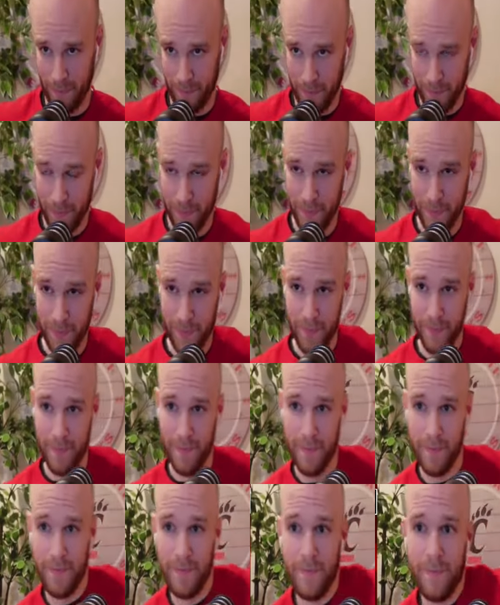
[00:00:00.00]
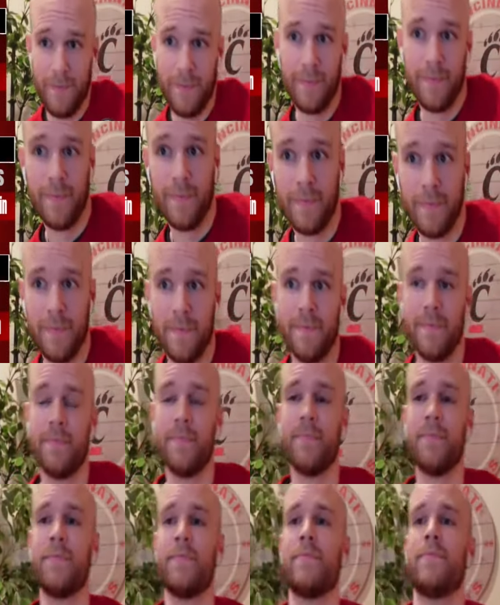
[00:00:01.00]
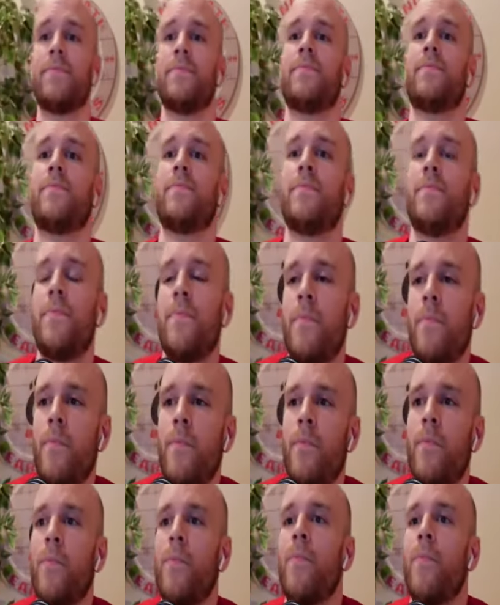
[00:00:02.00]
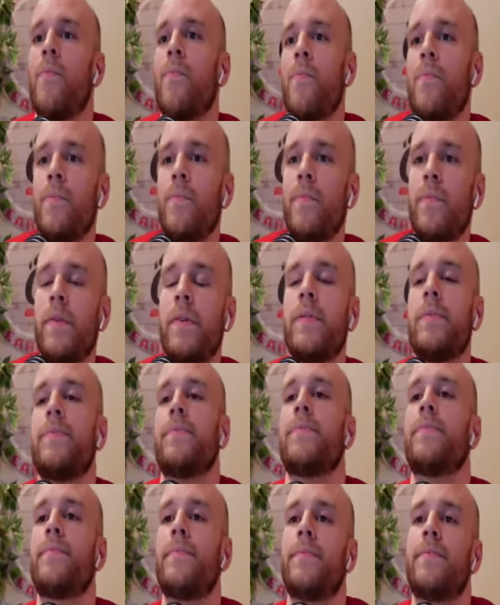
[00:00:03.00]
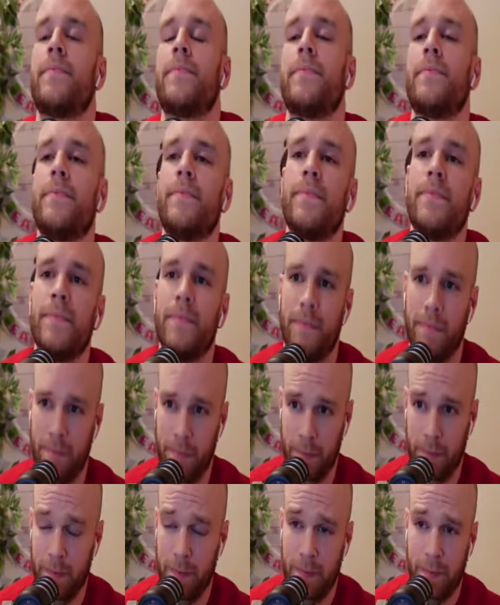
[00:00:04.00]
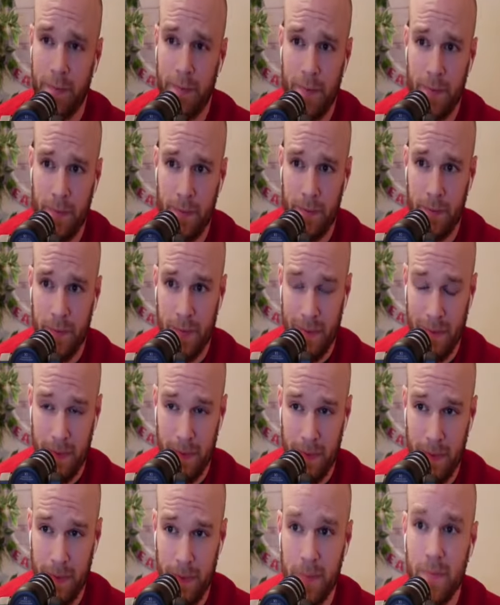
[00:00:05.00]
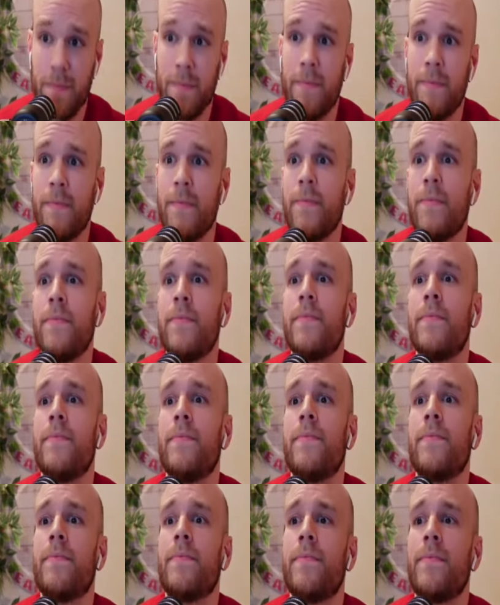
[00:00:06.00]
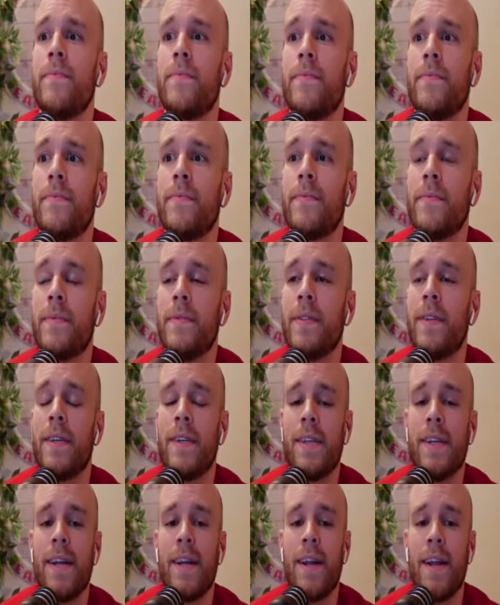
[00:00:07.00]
(silent)